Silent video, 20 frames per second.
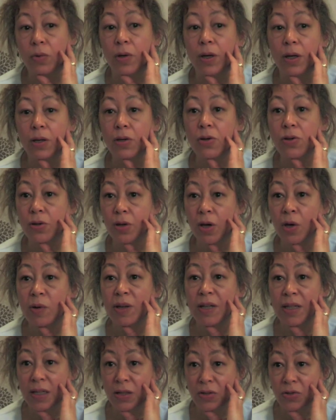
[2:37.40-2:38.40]
worker, show
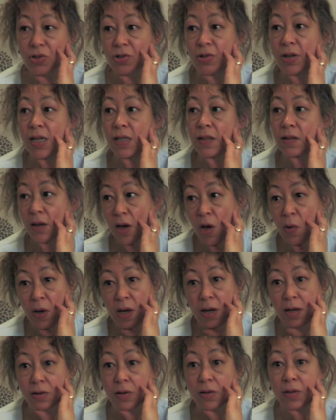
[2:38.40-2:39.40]
an interest, go
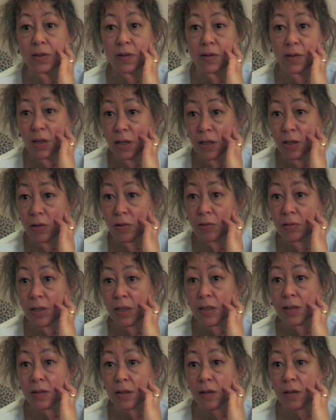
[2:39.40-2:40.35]
along to the unit